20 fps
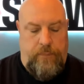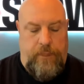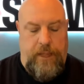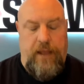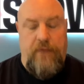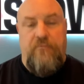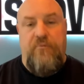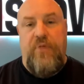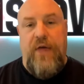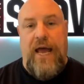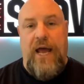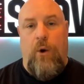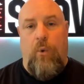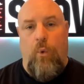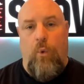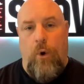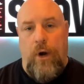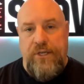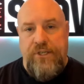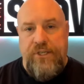If that
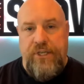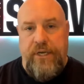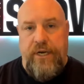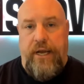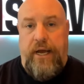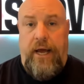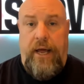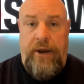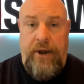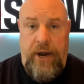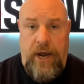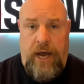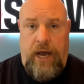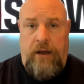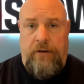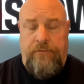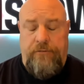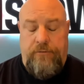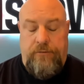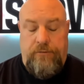wasn't
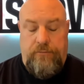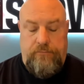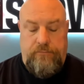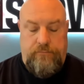enough,